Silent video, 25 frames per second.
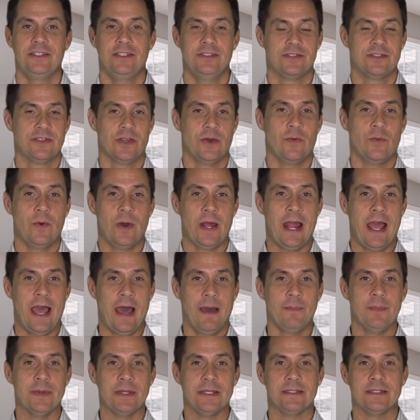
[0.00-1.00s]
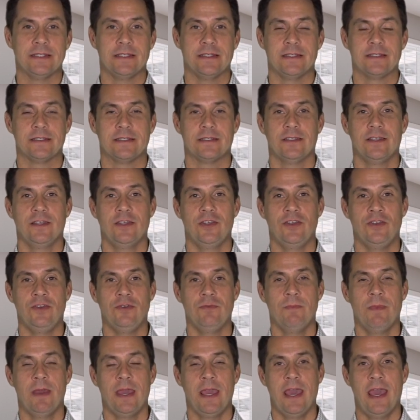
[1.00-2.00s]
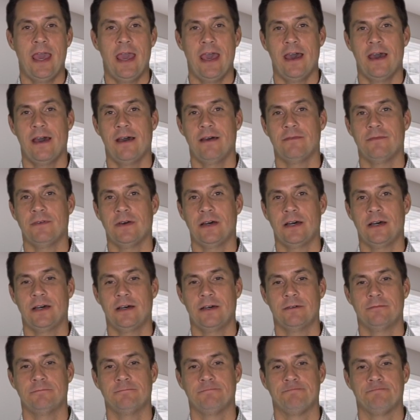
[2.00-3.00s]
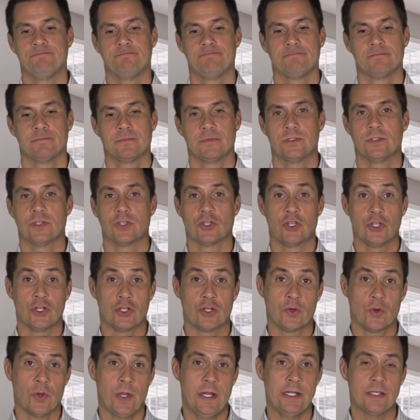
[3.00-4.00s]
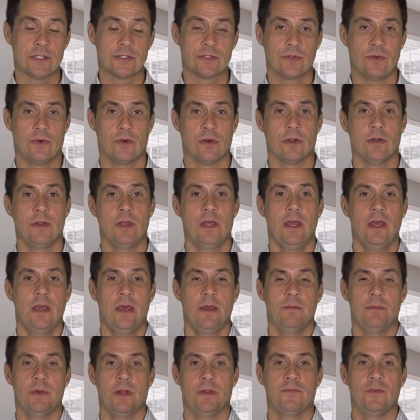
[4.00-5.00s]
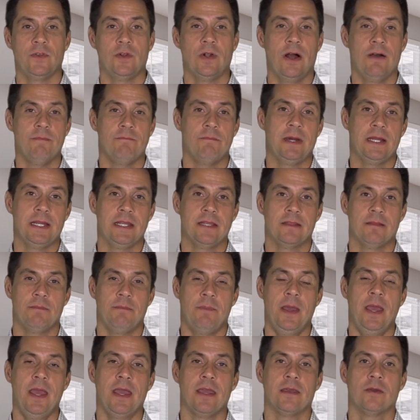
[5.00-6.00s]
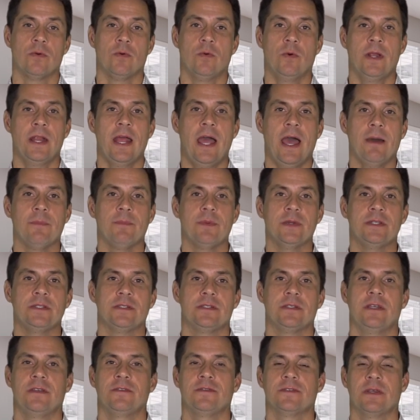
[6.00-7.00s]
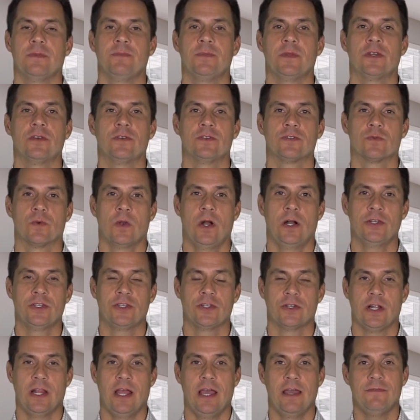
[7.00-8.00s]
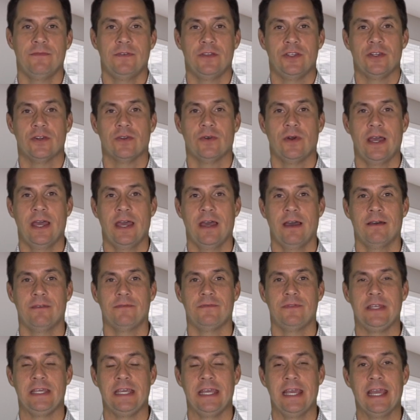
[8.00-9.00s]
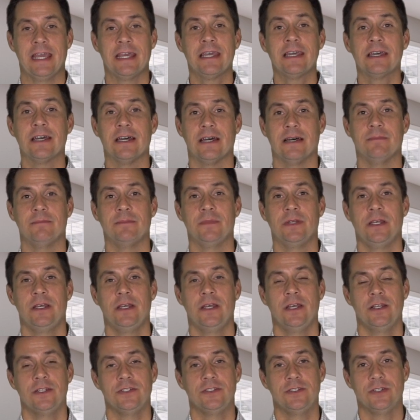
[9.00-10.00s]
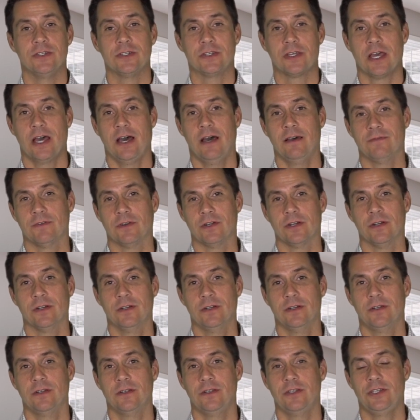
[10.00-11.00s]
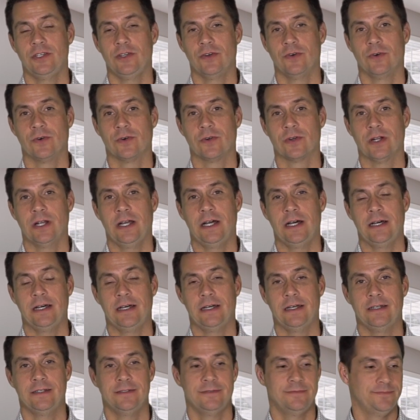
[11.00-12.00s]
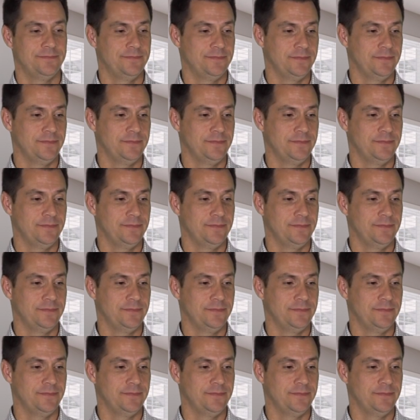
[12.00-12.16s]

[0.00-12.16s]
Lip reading: So what happens is you may have the good credit score, but if you don't have money in the bank, what happens if something goes wrong in your life and you don't have the income to cover your